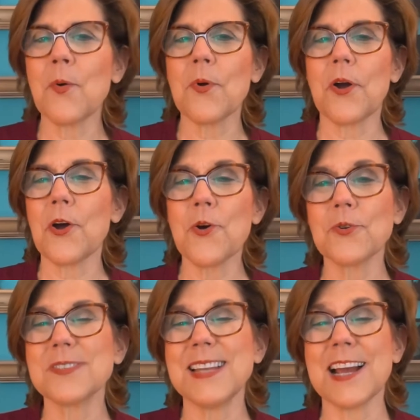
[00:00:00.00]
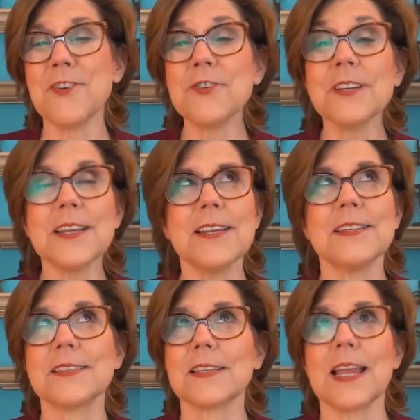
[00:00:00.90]
or hoax down
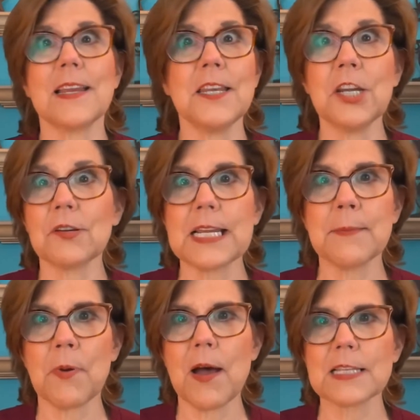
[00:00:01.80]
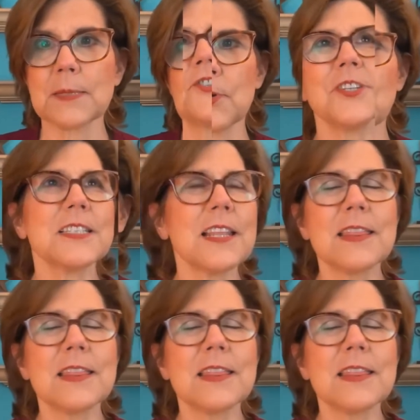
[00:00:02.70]
is like nearly impossible.